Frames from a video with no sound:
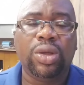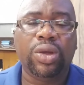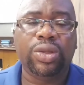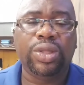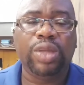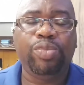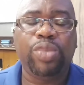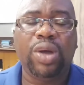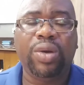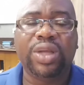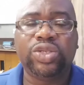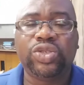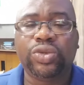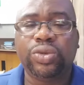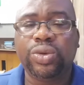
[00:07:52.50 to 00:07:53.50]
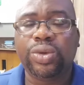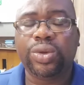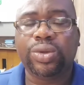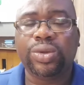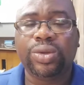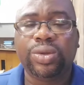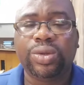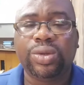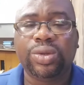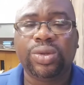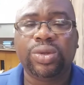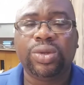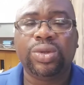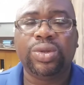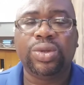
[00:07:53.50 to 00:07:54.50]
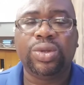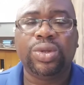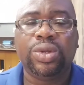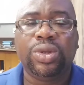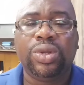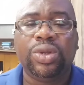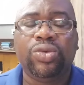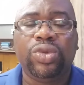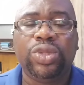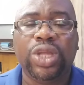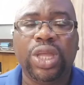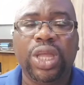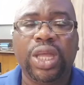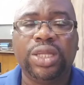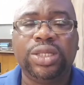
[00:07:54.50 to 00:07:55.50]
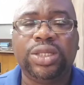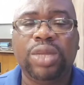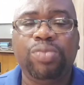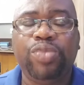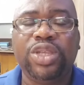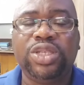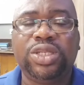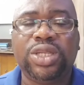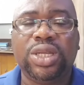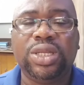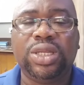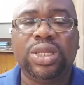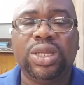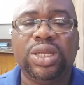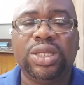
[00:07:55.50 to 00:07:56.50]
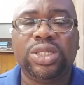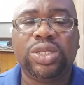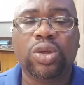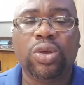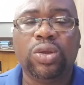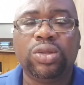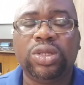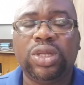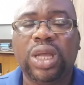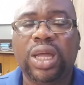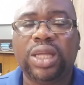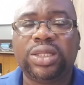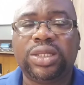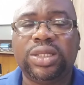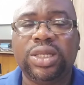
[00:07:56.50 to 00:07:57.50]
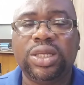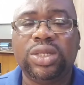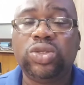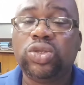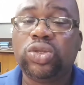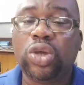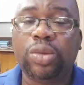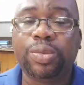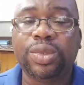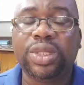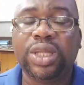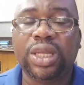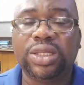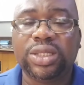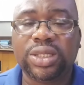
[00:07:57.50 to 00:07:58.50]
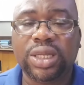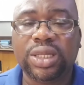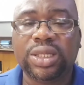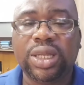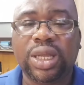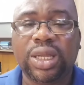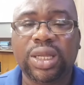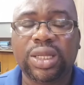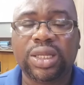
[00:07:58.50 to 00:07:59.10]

On the power stroke, the piston is on at the top dead center.